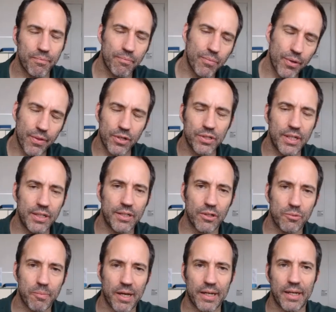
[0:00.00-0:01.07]
Put those details
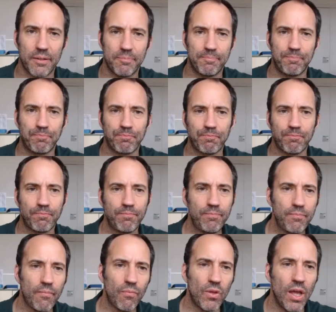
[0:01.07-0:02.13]
back in.
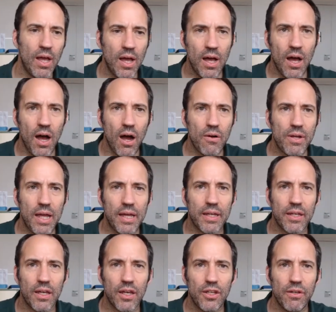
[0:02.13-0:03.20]

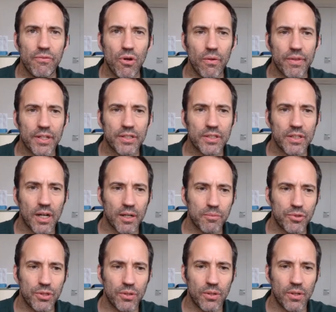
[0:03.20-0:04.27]
Okay, you've got this, I'm
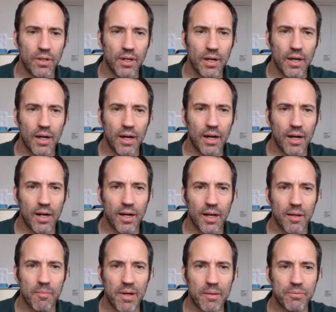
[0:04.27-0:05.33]
sure. I
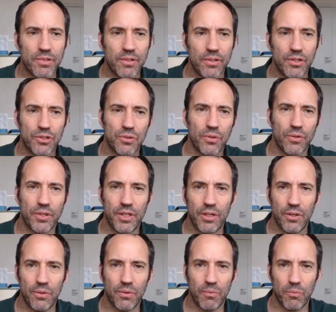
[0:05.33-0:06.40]
am absolutely sure that
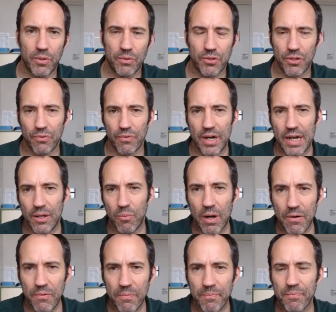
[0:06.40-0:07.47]
you will do really
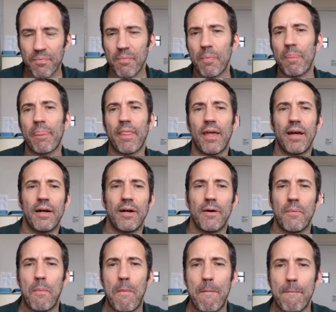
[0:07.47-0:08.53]
well.
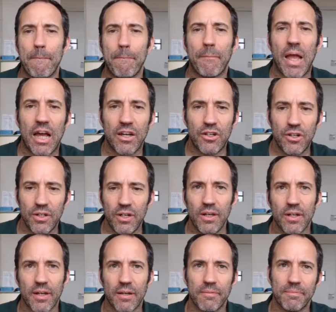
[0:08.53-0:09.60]
Good luck.